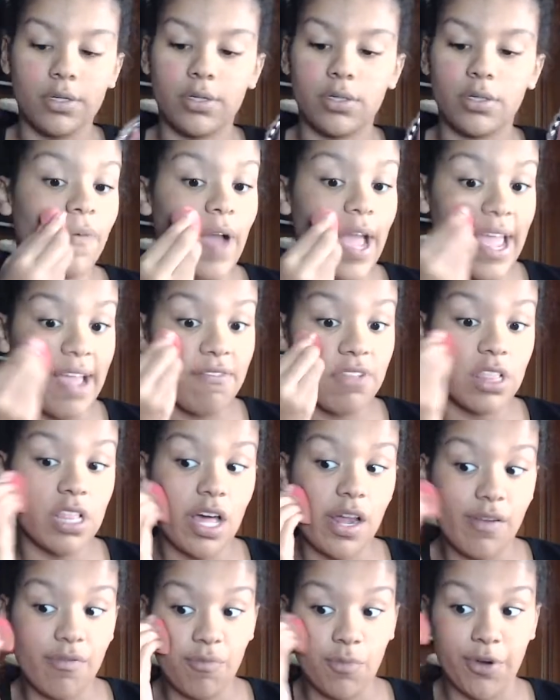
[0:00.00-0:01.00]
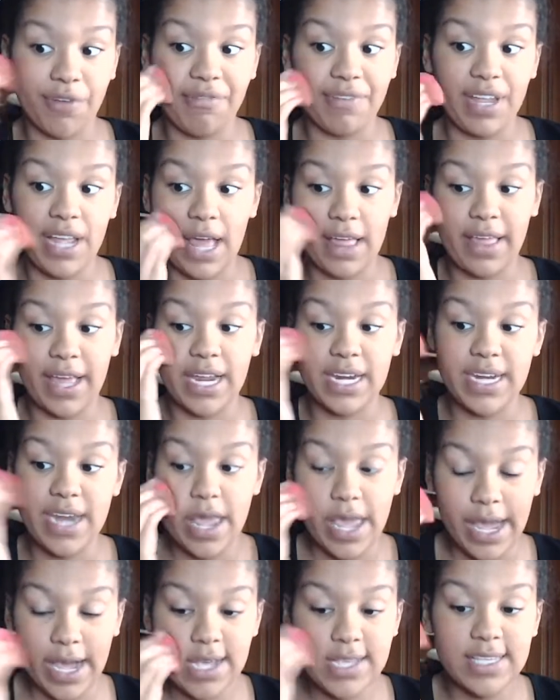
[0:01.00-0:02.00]
I have a lot of Morphe. I like
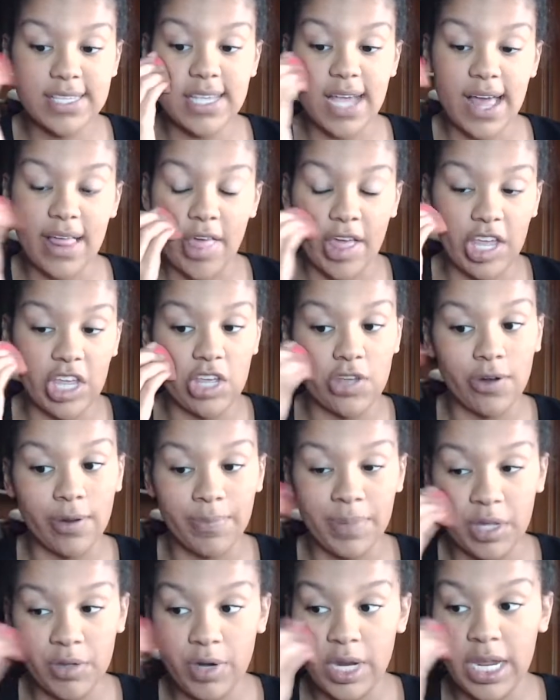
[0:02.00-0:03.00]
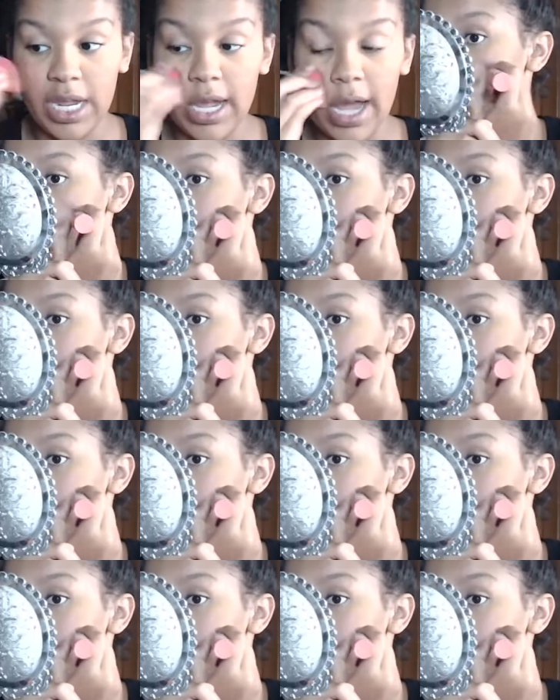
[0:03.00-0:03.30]
NYX. I like Huda Beauty.